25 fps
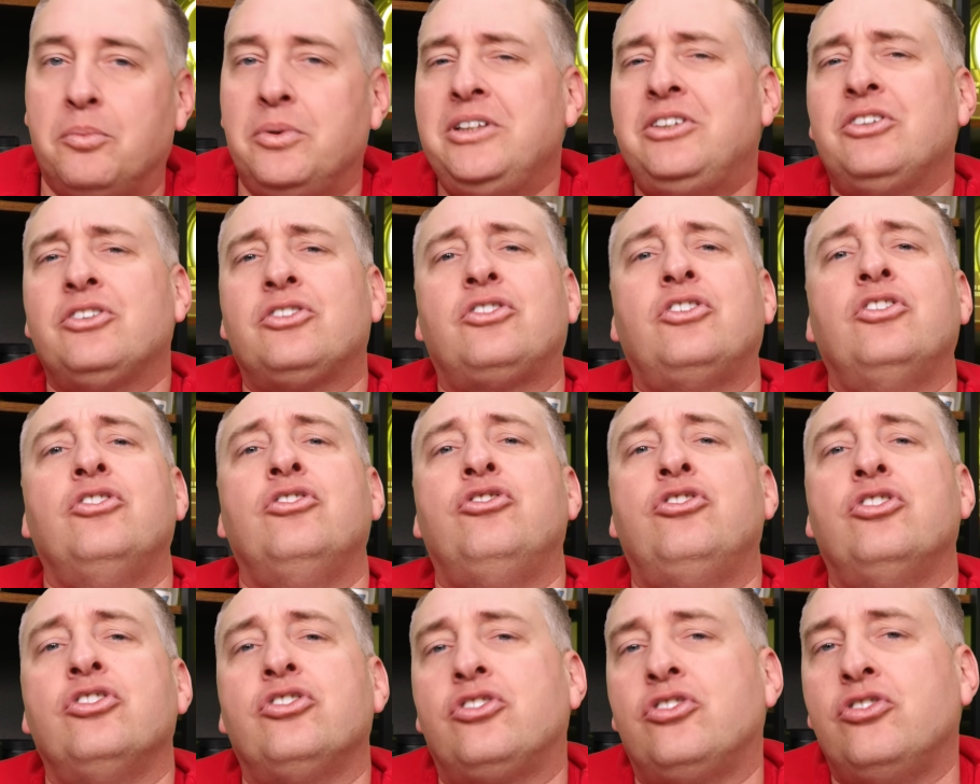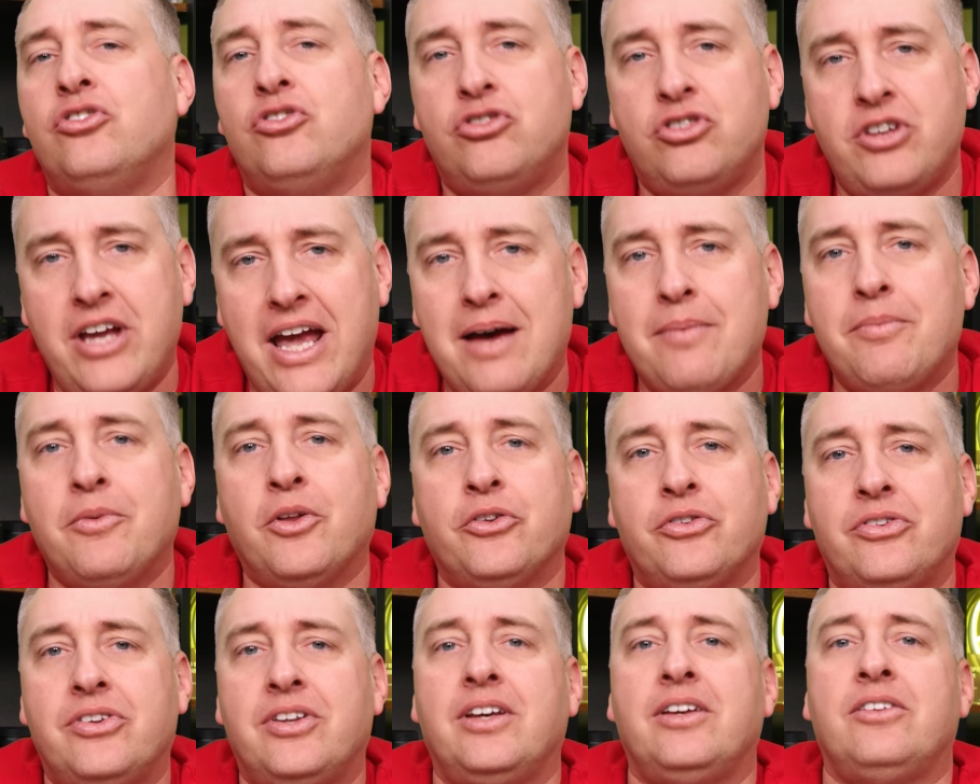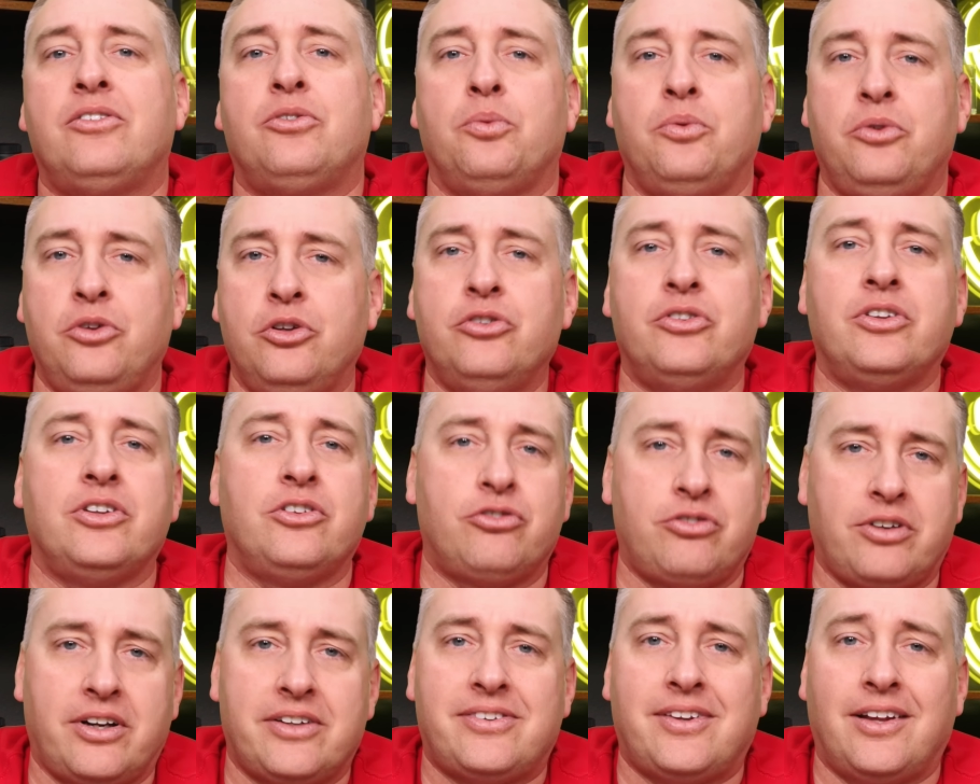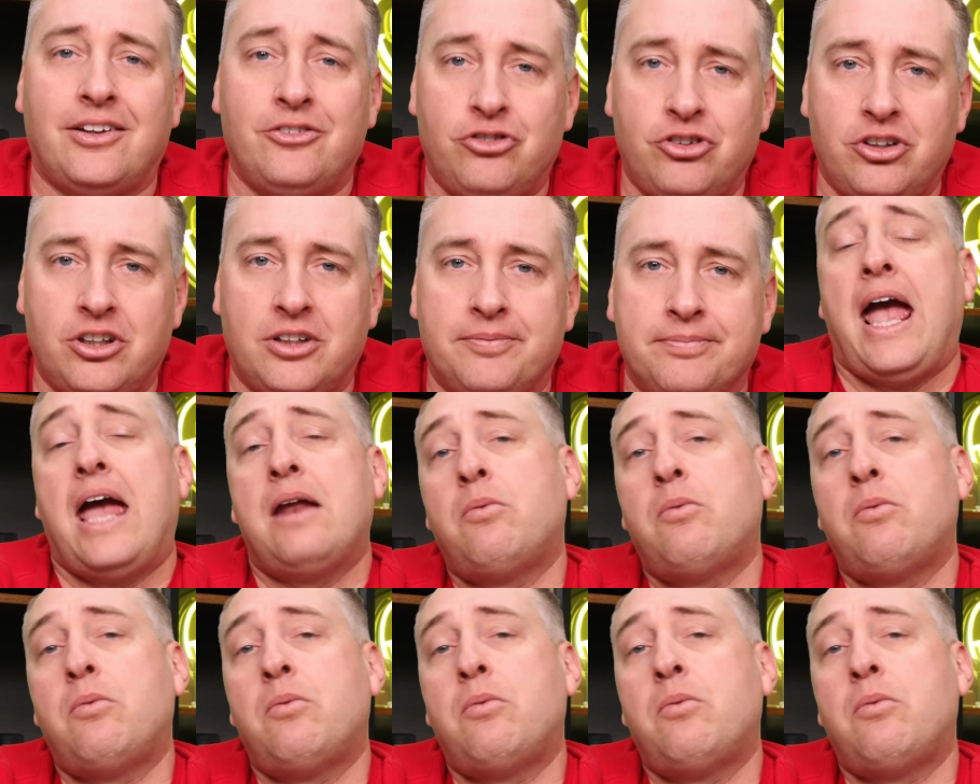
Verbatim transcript: We just, just jam those things using stress NG.